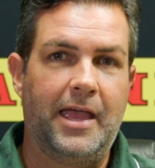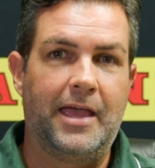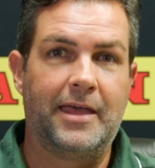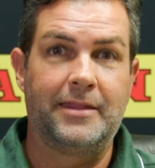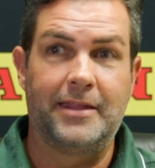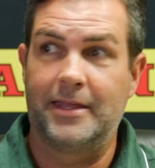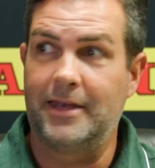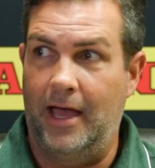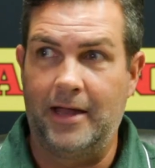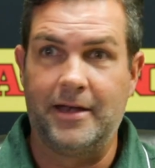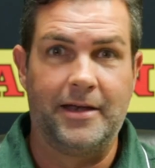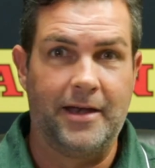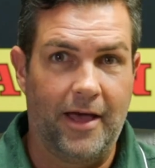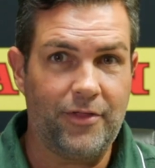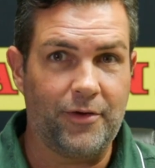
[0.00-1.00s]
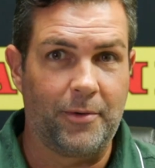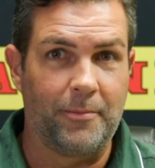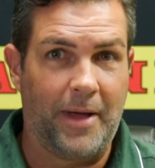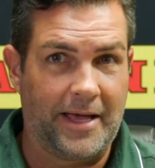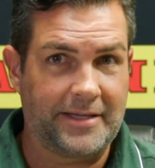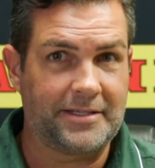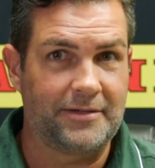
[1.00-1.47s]
And then another
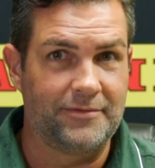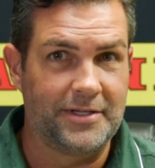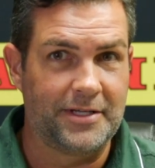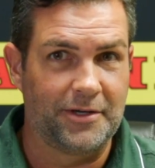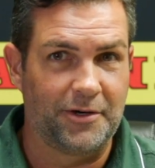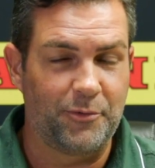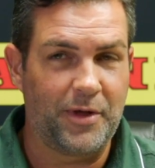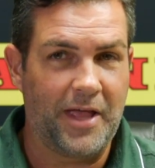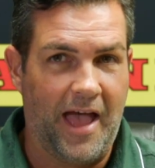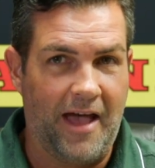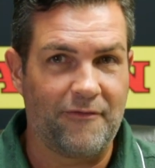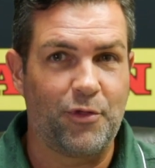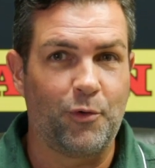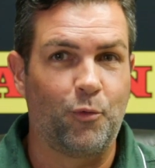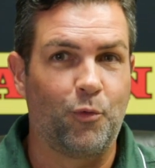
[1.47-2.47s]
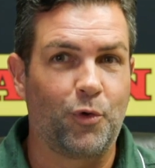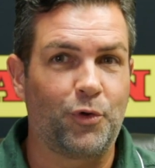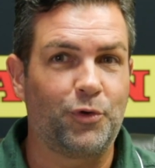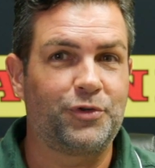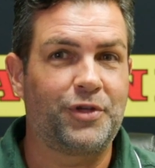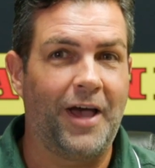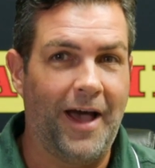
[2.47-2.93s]
massive deal, we have the
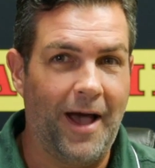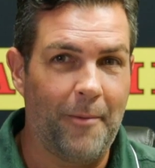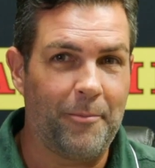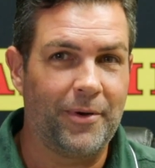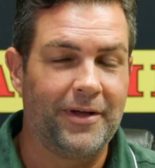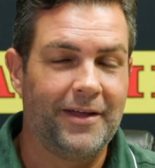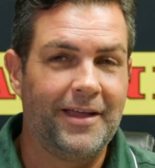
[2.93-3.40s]
World Cup.